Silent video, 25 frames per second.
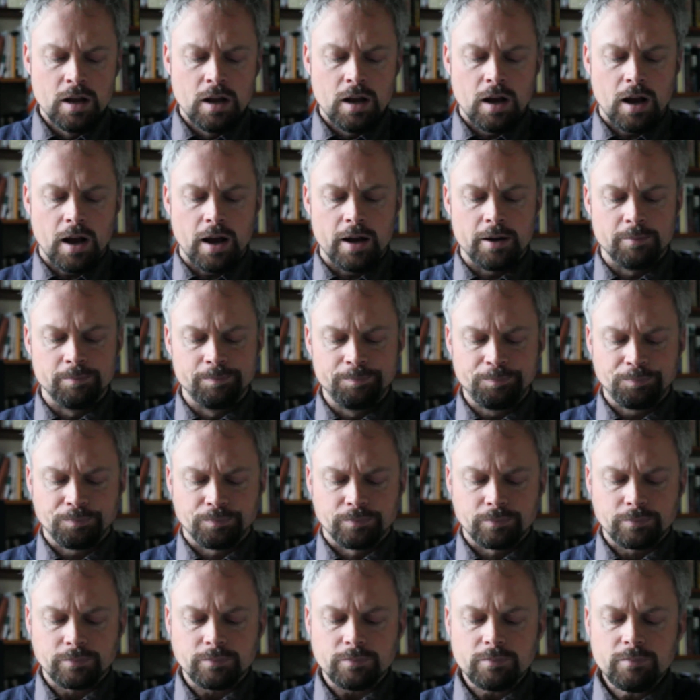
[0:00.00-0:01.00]
And
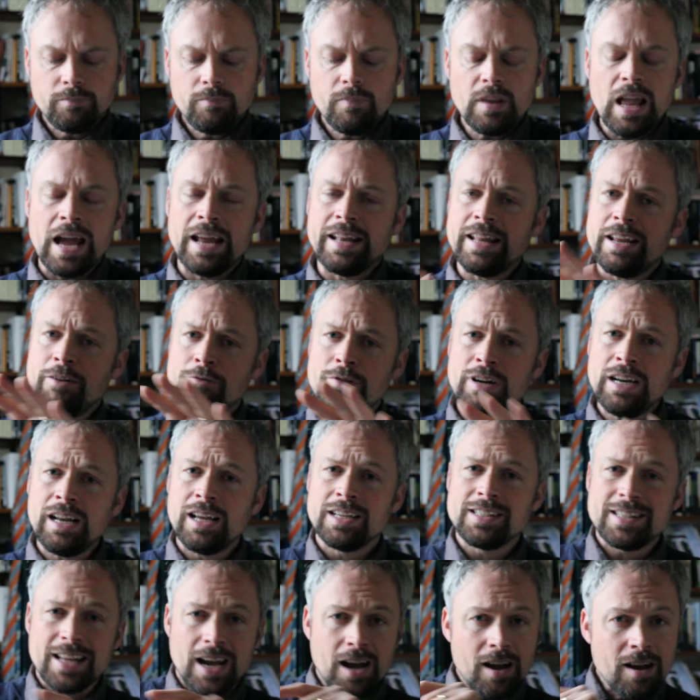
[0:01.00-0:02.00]
they
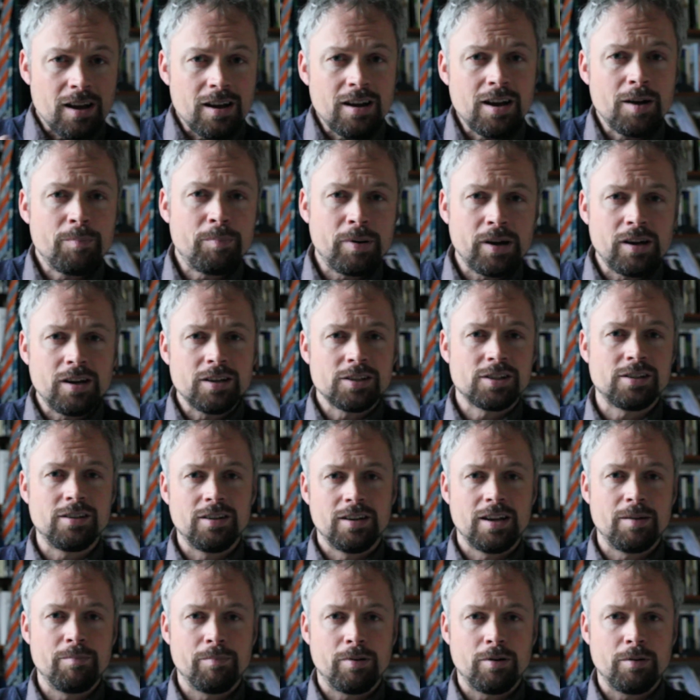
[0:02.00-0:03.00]
realised that her personal
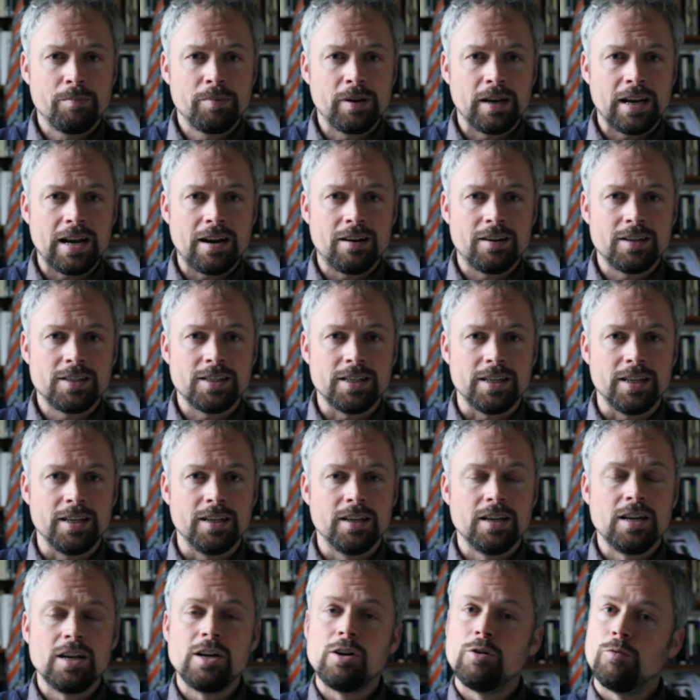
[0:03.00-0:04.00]
unpopularity
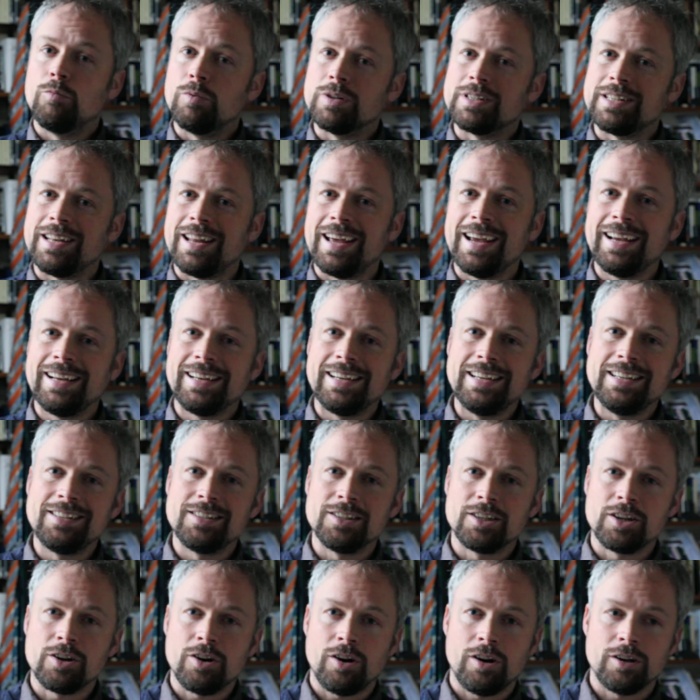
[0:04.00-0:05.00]
was likely to
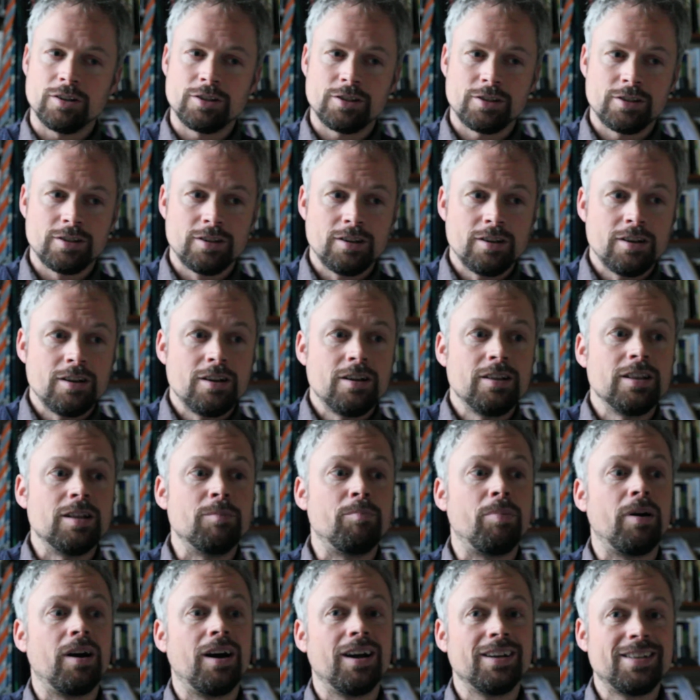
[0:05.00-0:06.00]
cost the
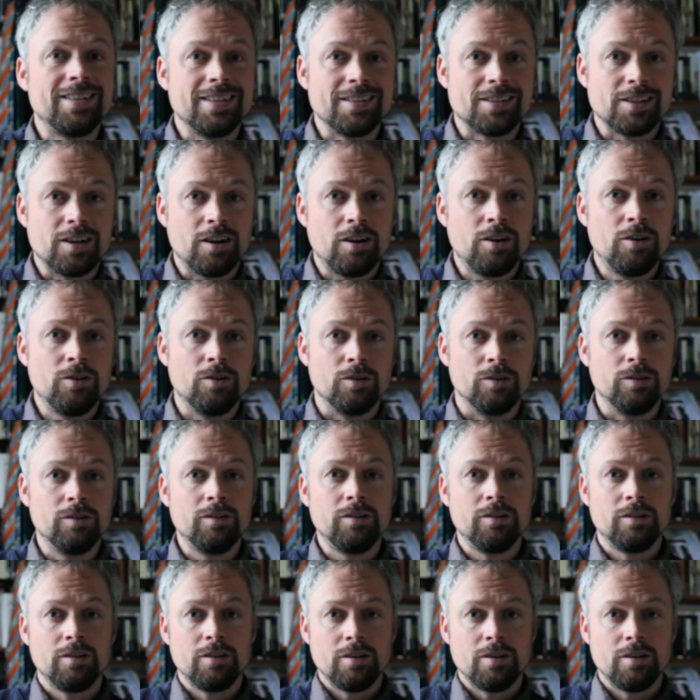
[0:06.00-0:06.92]
party as a whole